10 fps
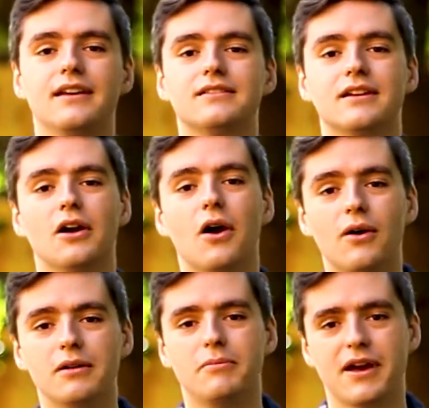to
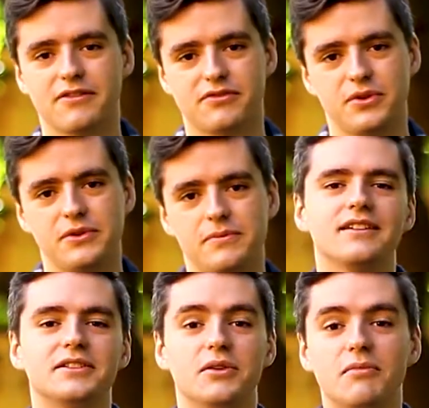go and bear fruit.
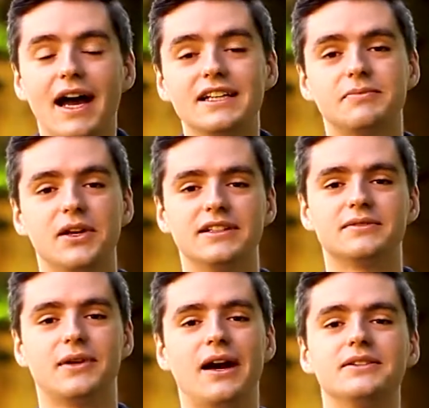So in my
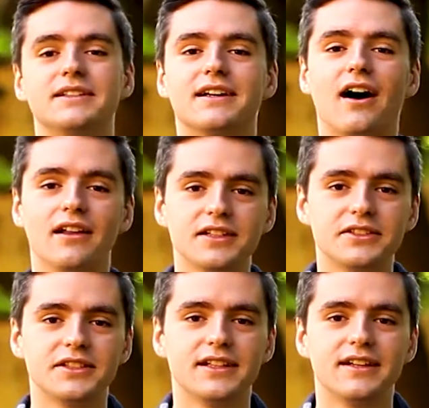experience, when I was in
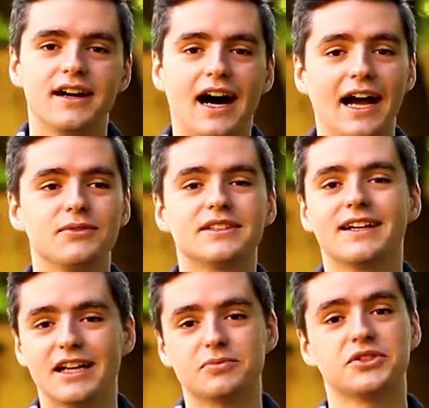college, I was a
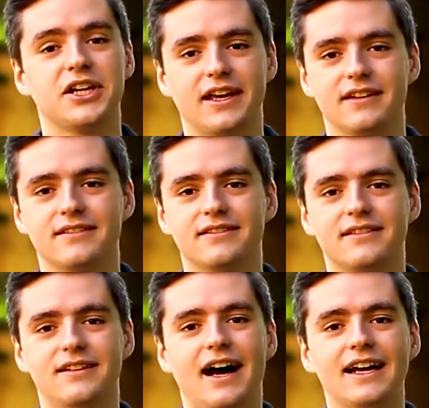gospel chicken.
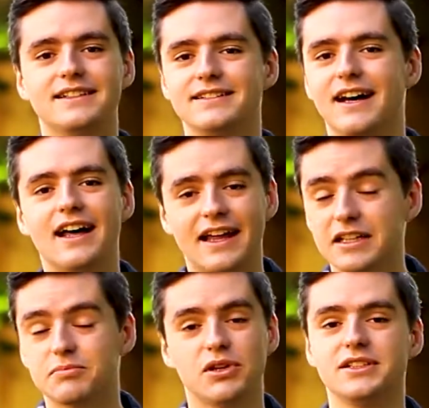I did not
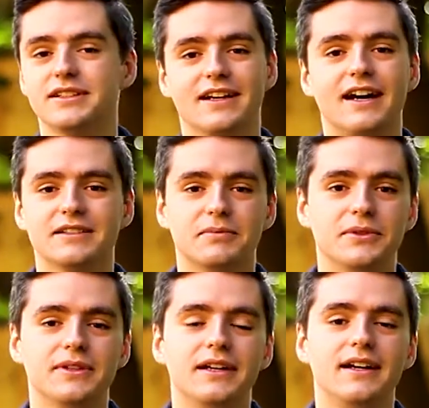like preaching the
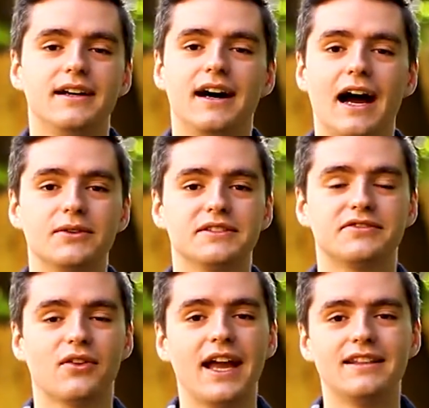gospel. I was afraid